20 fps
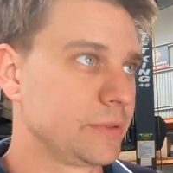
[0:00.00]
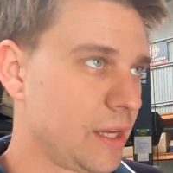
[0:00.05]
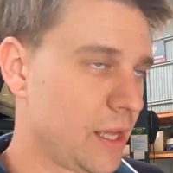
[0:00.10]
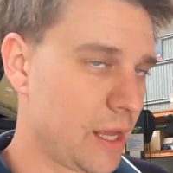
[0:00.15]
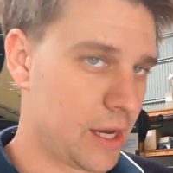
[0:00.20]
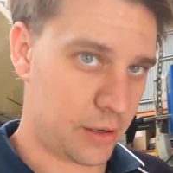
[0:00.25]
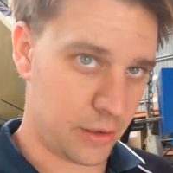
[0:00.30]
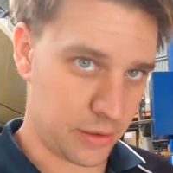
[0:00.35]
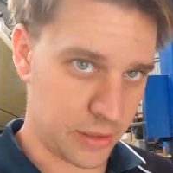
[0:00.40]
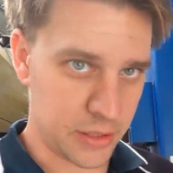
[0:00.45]

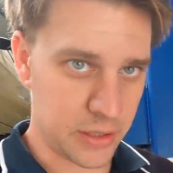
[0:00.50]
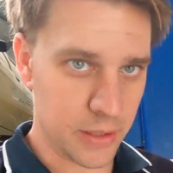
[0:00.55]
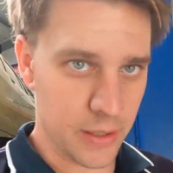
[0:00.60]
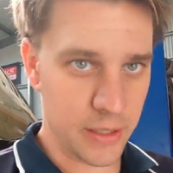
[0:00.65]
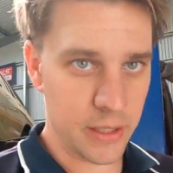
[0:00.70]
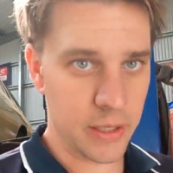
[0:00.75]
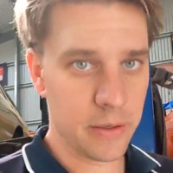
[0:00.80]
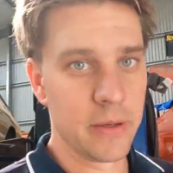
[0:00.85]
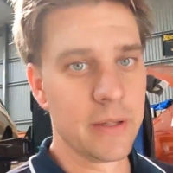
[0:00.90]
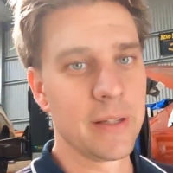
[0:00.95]
Get it on the
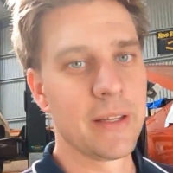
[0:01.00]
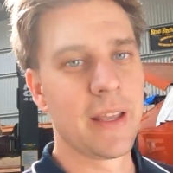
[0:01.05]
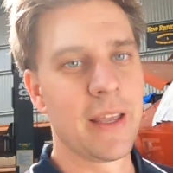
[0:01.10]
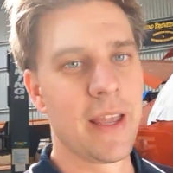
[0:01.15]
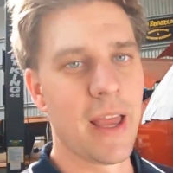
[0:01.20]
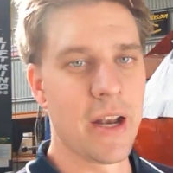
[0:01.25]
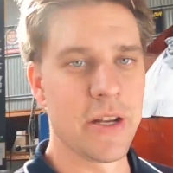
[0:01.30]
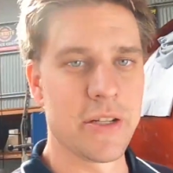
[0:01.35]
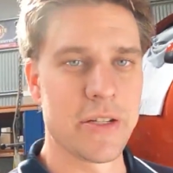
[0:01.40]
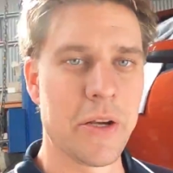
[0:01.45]
dyno and
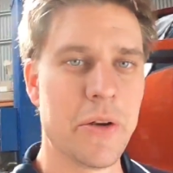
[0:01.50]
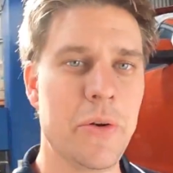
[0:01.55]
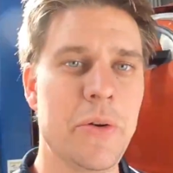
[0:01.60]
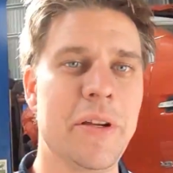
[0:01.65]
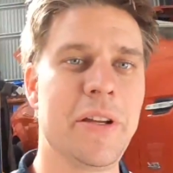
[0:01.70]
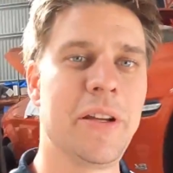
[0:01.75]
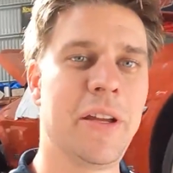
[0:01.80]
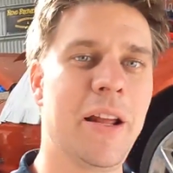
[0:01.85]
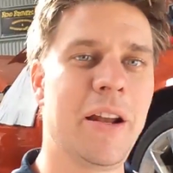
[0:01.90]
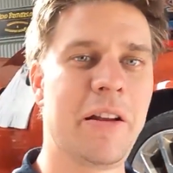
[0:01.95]
get it
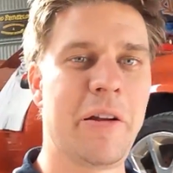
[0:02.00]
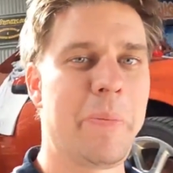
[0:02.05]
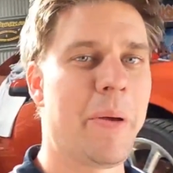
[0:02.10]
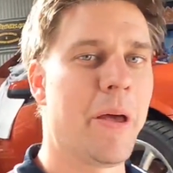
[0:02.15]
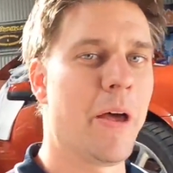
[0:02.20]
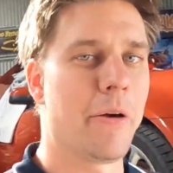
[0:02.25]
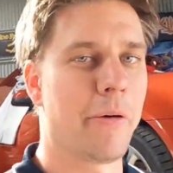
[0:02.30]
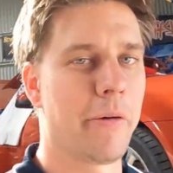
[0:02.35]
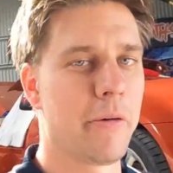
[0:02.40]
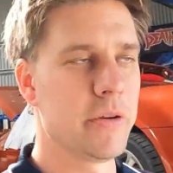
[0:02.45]
tuned and get it to
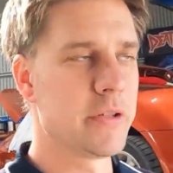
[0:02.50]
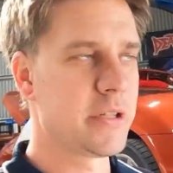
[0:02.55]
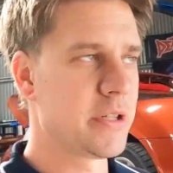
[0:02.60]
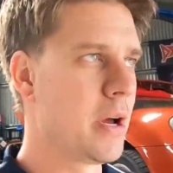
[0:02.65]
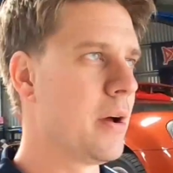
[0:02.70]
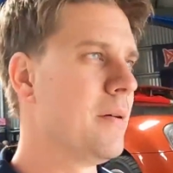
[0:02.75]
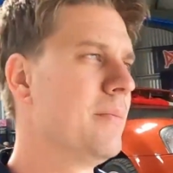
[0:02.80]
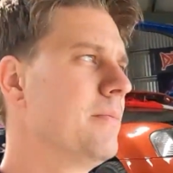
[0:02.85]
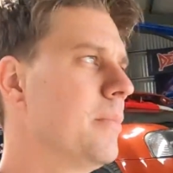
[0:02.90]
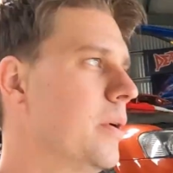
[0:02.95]
Power Cruise
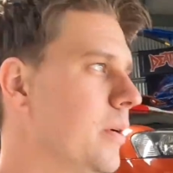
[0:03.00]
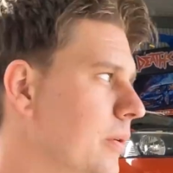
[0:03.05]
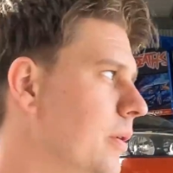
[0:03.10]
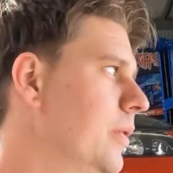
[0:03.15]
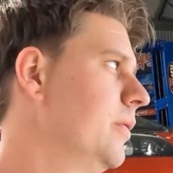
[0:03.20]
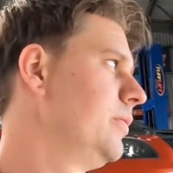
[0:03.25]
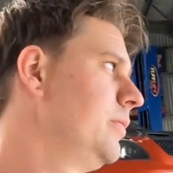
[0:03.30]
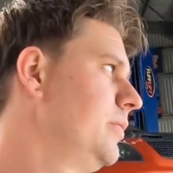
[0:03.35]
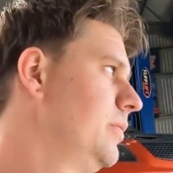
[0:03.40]
tomorrow.